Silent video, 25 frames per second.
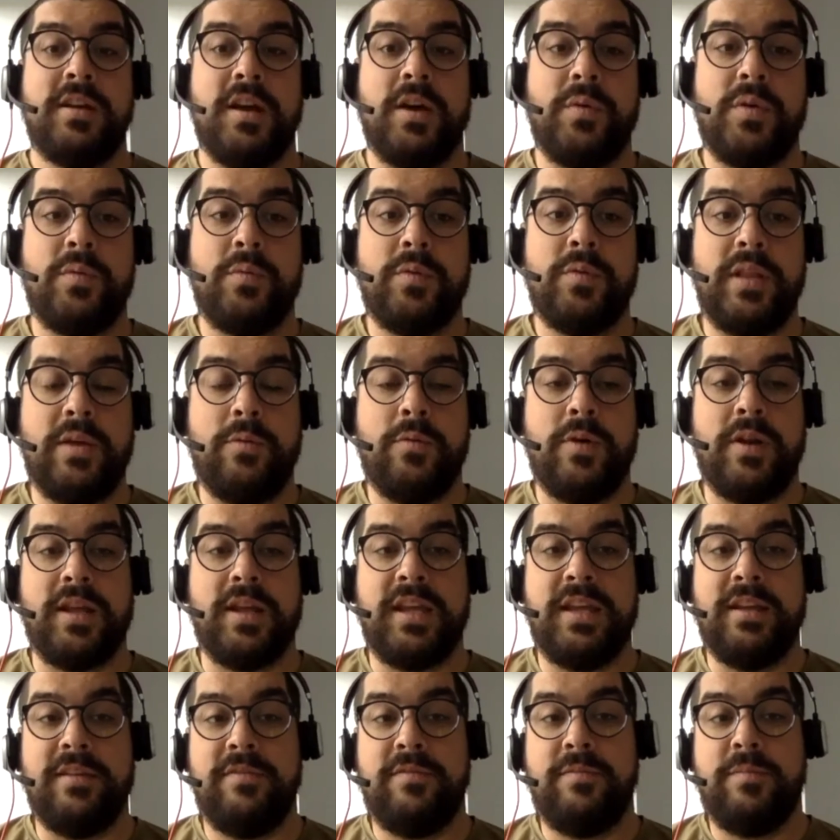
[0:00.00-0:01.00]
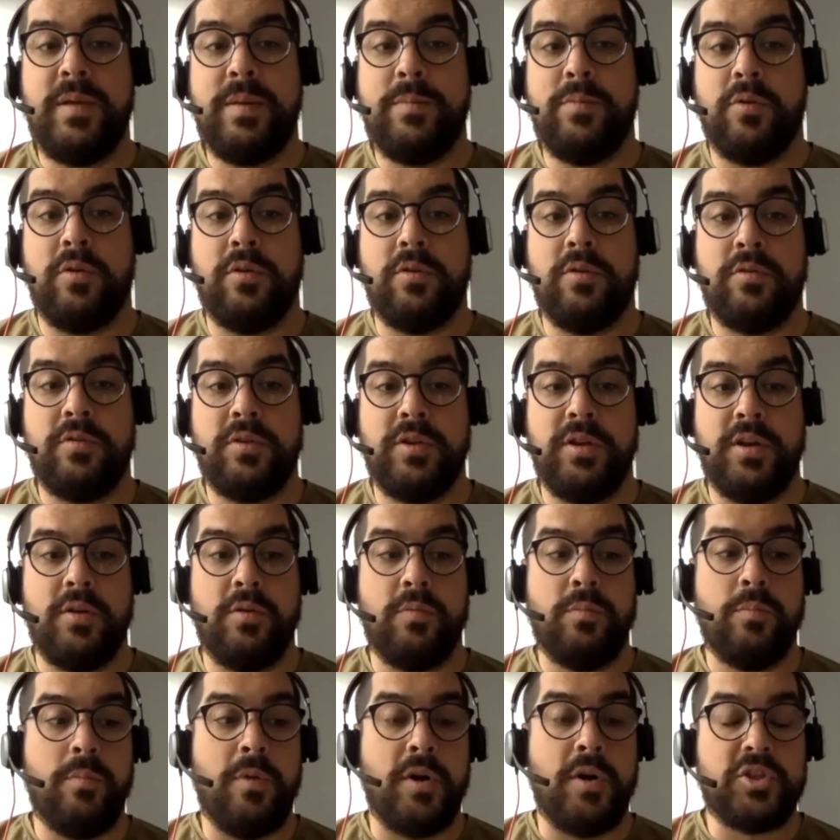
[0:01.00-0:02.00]
We really want to give people
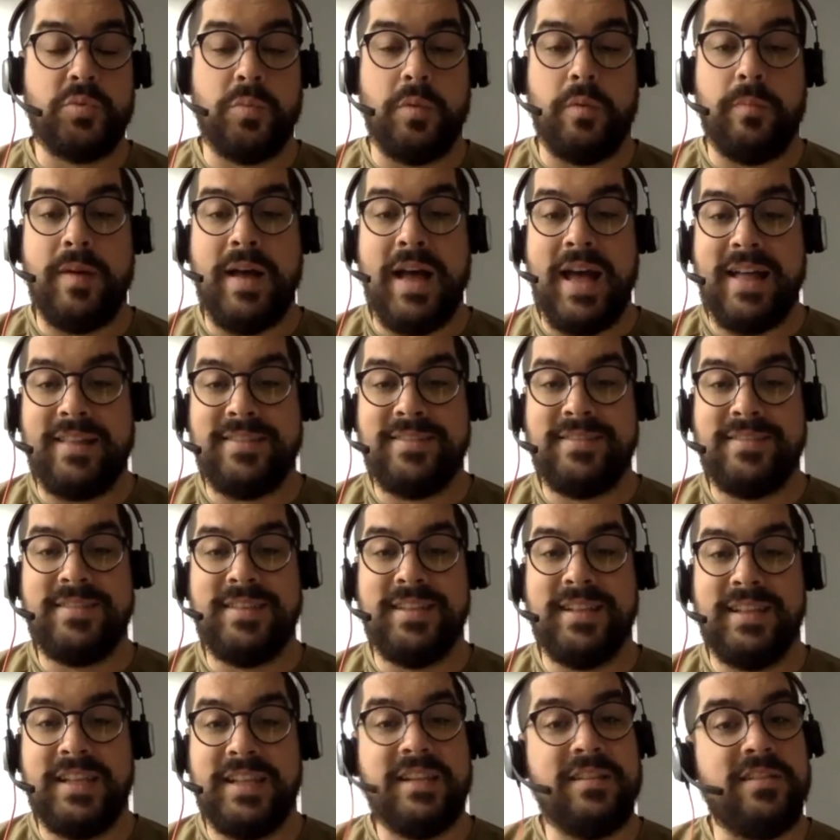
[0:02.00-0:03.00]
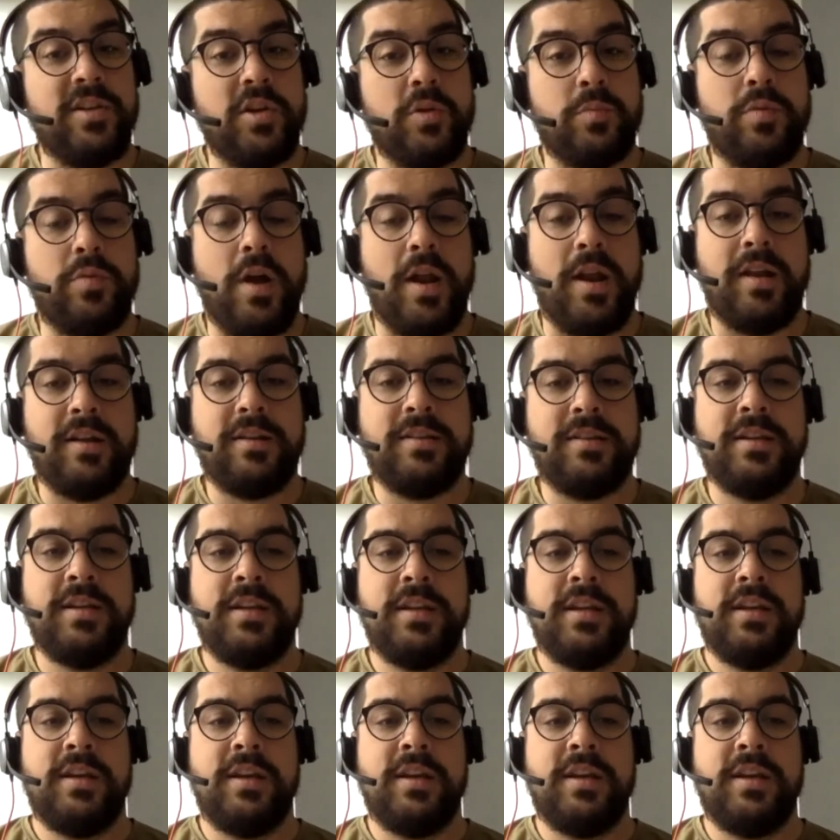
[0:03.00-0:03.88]
multiple paths to lead to your product.